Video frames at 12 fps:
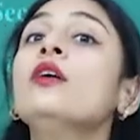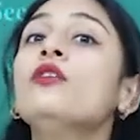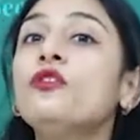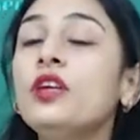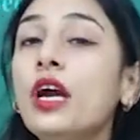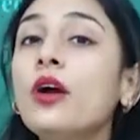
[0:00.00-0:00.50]

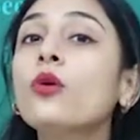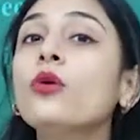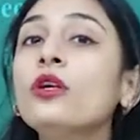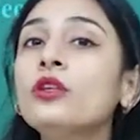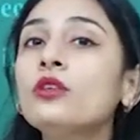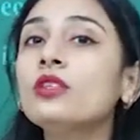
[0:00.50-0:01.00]
we are
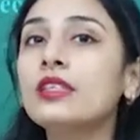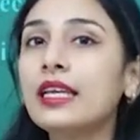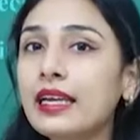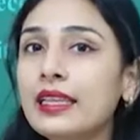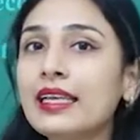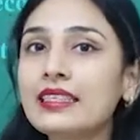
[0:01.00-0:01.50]
going to
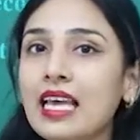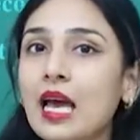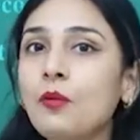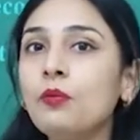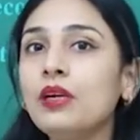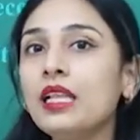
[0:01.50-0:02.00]
take an
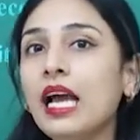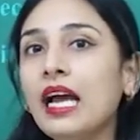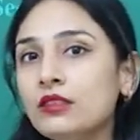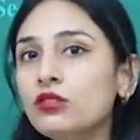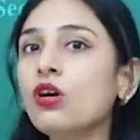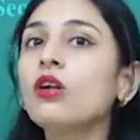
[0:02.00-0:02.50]
example
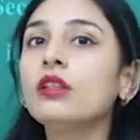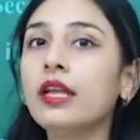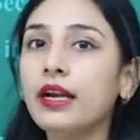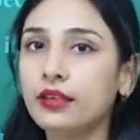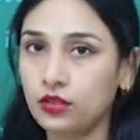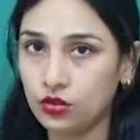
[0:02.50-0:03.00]
and solve
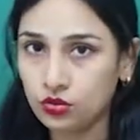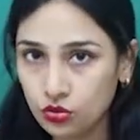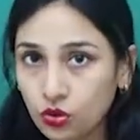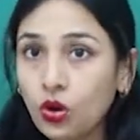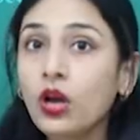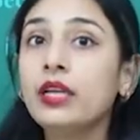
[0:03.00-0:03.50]
that,
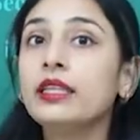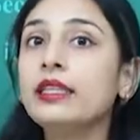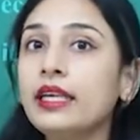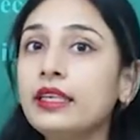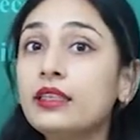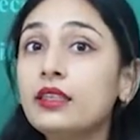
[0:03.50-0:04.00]
so
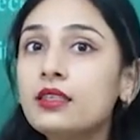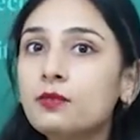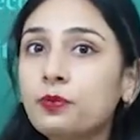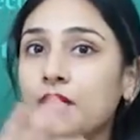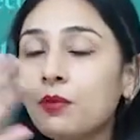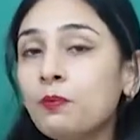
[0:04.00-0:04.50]
that this
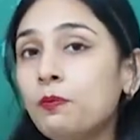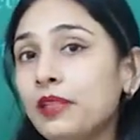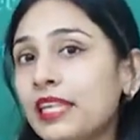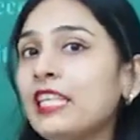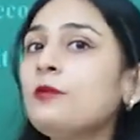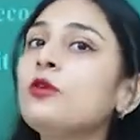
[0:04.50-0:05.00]

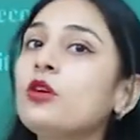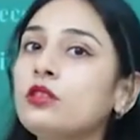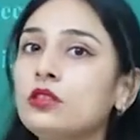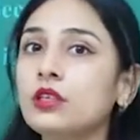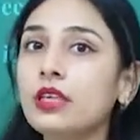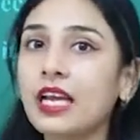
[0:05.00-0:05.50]
complete
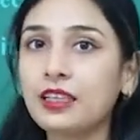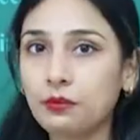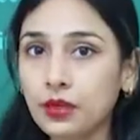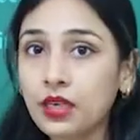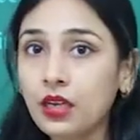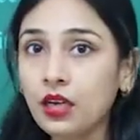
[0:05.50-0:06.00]
procedure can
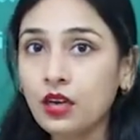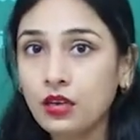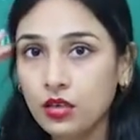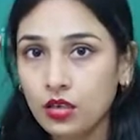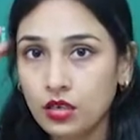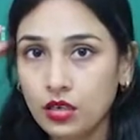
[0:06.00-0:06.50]
be
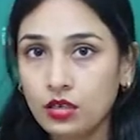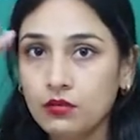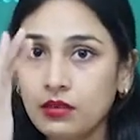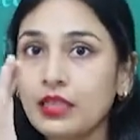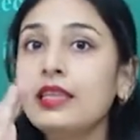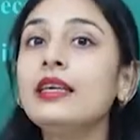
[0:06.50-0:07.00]

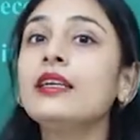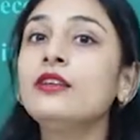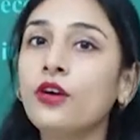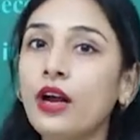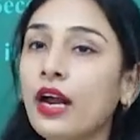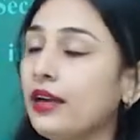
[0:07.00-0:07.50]
clear in
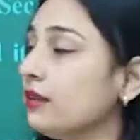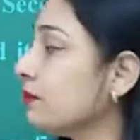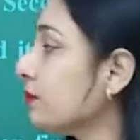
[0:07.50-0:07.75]
your head.